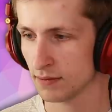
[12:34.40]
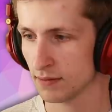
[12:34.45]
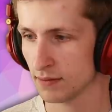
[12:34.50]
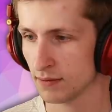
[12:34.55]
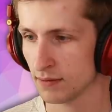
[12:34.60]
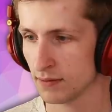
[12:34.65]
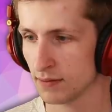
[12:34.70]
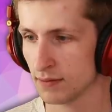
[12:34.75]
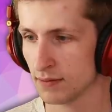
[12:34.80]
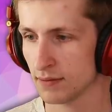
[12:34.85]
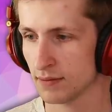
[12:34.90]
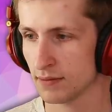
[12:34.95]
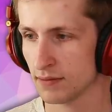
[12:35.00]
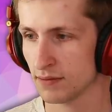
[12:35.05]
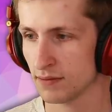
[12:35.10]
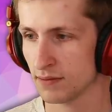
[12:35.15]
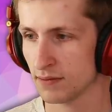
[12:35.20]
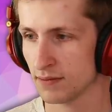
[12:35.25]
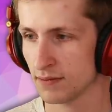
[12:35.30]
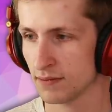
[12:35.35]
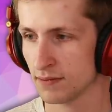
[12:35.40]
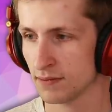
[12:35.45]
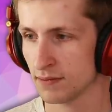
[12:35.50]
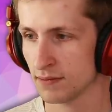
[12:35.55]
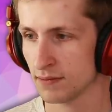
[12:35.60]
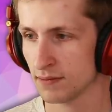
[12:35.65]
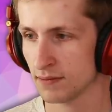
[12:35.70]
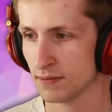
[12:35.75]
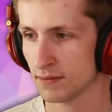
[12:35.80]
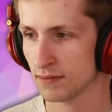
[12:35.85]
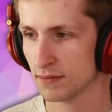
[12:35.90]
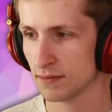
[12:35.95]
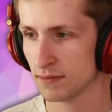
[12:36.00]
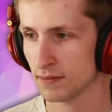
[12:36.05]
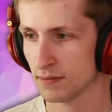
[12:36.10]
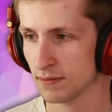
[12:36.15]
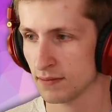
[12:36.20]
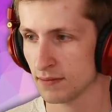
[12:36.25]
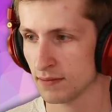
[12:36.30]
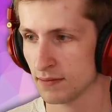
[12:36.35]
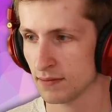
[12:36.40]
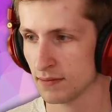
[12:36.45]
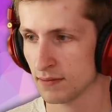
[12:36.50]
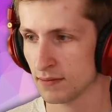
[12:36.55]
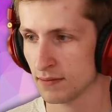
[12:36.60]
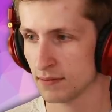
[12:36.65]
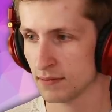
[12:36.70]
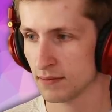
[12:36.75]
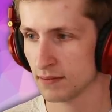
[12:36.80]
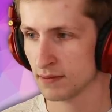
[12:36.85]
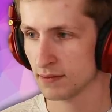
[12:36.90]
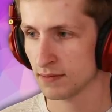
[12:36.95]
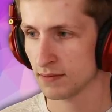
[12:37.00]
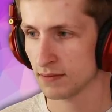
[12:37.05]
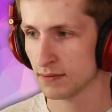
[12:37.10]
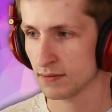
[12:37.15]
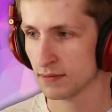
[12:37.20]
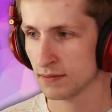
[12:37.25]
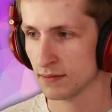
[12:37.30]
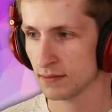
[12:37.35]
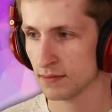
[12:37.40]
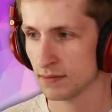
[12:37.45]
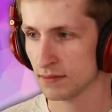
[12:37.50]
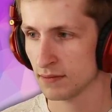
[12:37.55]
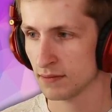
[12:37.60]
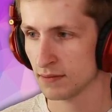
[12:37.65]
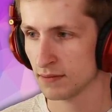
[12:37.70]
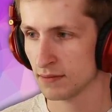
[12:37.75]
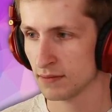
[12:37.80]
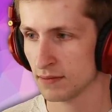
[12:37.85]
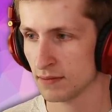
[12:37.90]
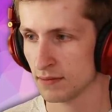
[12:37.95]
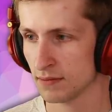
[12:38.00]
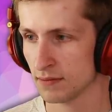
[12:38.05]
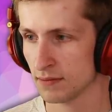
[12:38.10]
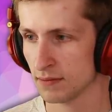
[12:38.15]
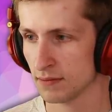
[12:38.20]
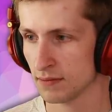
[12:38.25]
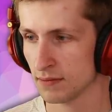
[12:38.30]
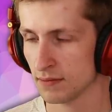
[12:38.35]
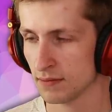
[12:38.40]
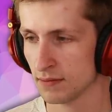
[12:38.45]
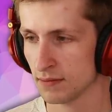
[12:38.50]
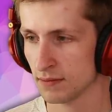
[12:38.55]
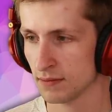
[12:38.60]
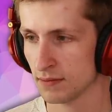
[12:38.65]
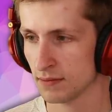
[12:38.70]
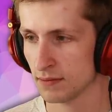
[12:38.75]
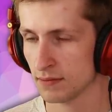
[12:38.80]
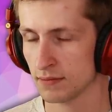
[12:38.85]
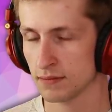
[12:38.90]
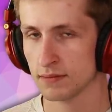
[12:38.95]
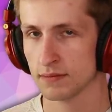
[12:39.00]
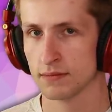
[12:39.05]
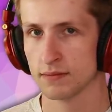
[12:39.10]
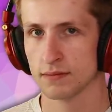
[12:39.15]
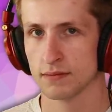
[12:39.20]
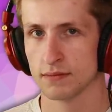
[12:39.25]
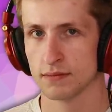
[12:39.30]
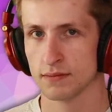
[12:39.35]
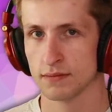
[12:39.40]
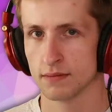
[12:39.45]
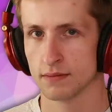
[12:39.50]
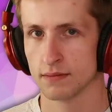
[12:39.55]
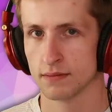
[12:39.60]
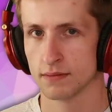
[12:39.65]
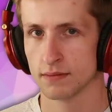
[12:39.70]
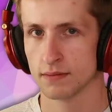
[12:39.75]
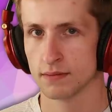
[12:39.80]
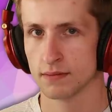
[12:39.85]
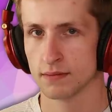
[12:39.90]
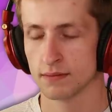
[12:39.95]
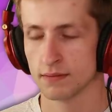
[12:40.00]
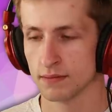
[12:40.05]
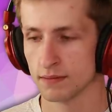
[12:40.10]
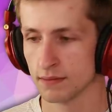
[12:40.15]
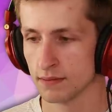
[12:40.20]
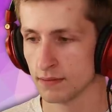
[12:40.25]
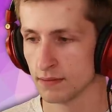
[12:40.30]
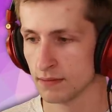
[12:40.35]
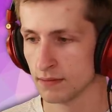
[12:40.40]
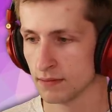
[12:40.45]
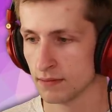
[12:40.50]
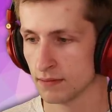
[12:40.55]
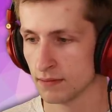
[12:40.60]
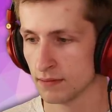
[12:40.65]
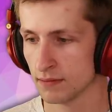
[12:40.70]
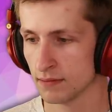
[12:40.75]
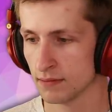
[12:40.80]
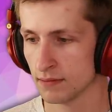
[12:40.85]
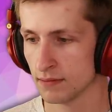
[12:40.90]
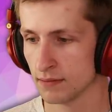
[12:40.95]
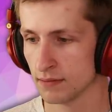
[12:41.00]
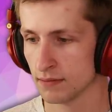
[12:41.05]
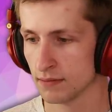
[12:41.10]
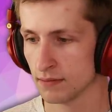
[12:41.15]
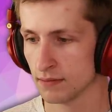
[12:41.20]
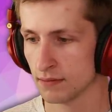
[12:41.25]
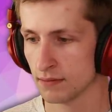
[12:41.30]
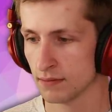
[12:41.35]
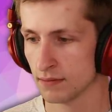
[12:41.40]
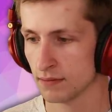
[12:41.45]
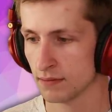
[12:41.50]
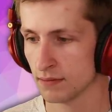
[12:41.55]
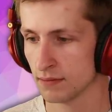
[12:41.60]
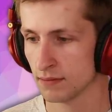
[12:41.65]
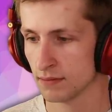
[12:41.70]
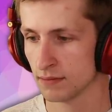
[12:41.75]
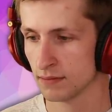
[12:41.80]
No one is speaking in this clip.